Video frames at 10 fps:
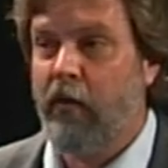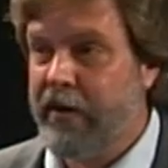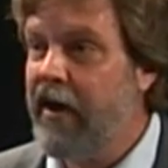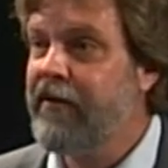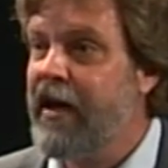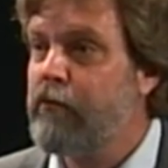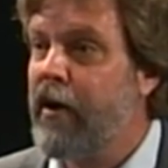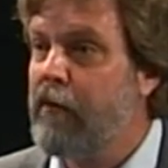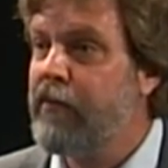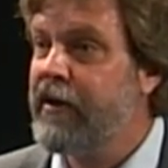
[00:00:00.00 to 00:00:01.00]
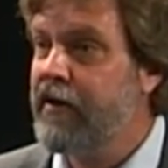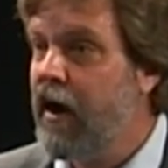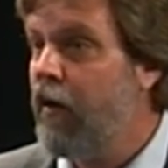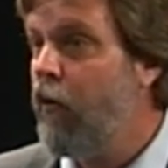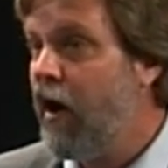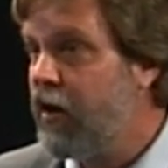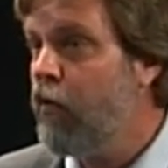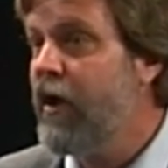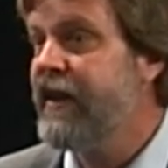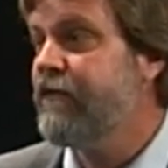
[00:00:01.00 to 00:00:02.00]
on to that property and not walk
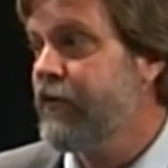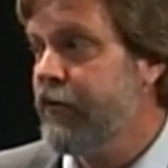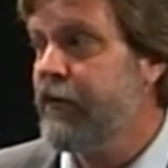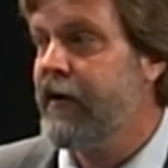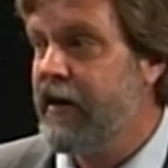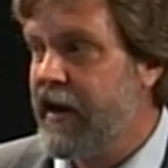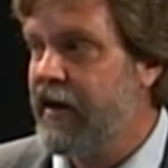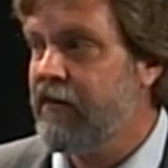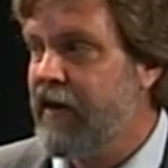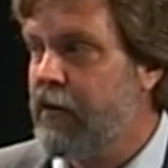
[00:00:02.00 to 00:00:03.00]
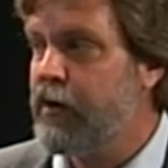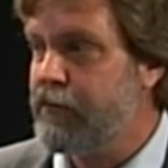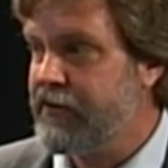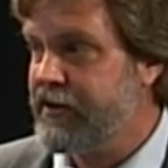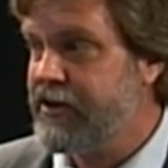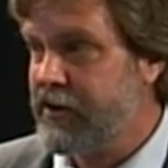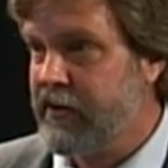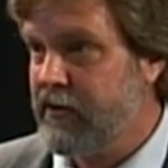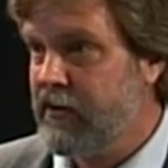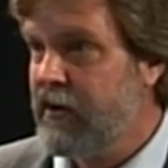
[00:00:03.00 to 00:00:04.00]
away even though they're in a negative equity position.
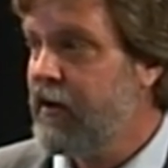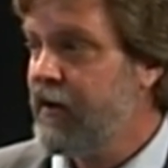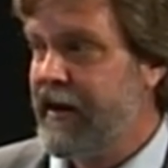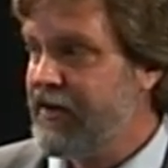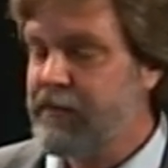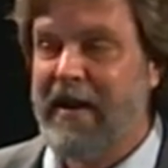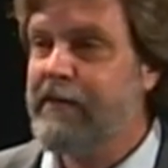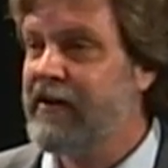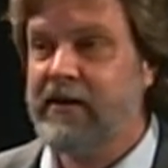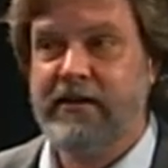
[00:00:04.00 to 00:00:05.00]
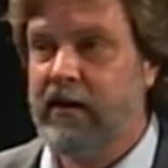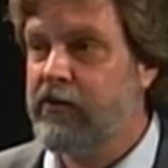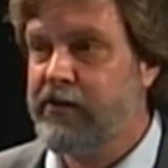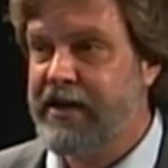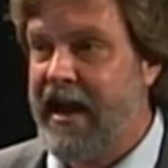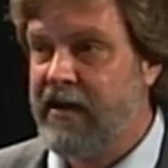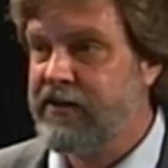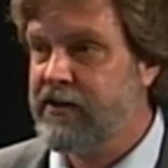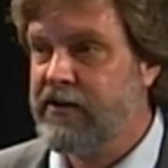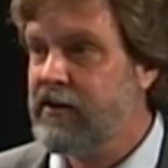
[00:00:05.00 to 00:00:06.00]
Now, this payment doesn't include
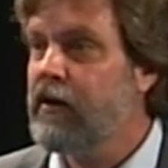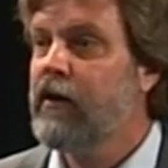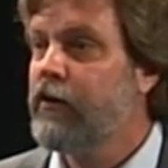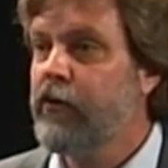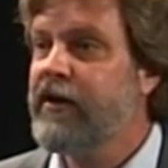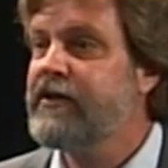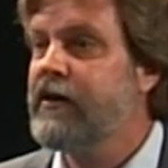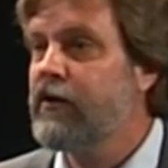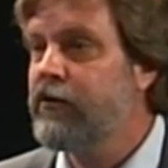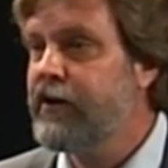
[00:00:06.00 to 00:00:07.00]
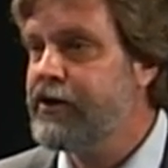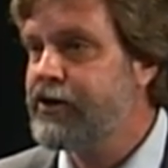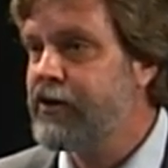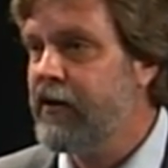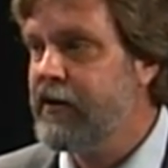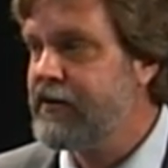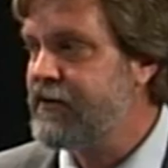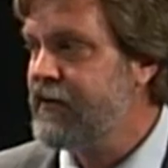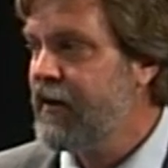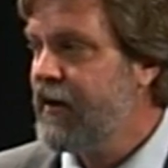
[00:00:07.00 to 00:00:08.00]
taxes, nor does it include insurance.
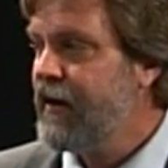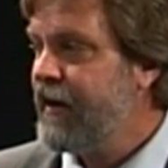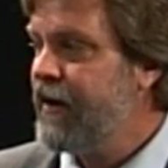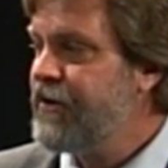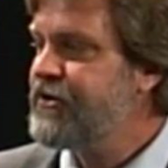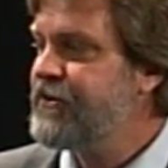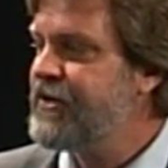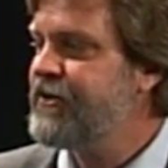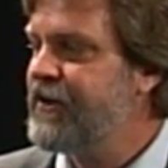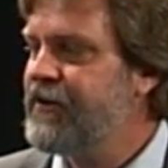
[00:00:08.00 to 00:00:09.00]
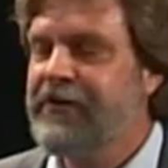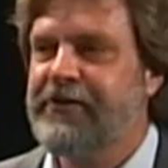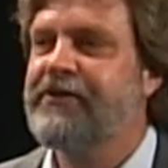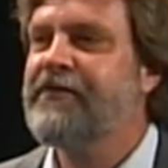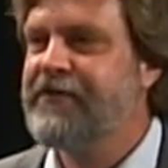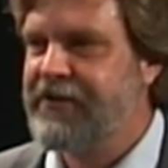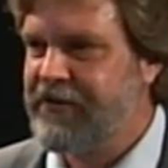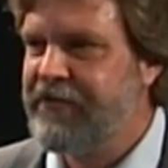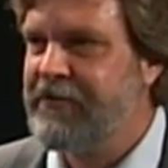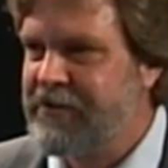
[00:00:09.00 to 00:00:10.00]
It also doesn't include a servicing
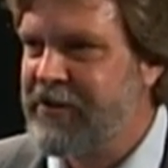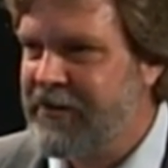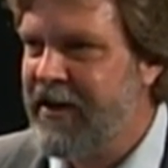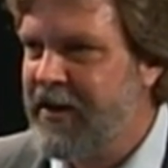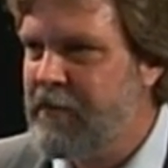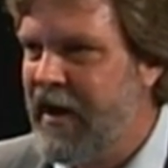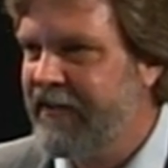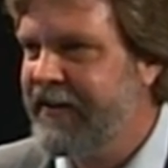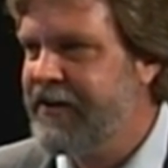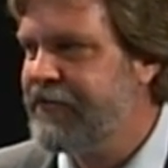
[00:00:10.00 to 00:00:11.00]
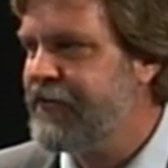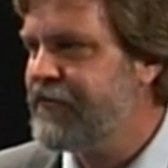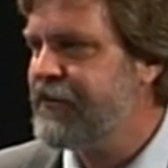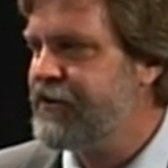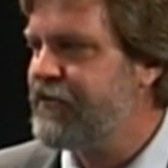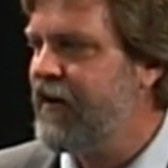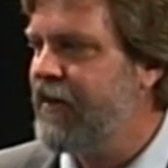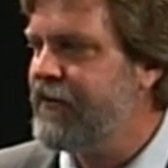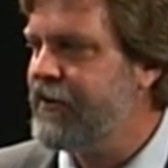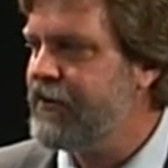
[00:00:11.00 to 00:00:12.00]
fee, which I'll talk about later for the first 5
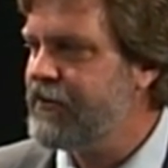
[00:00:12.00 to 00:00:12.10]
years.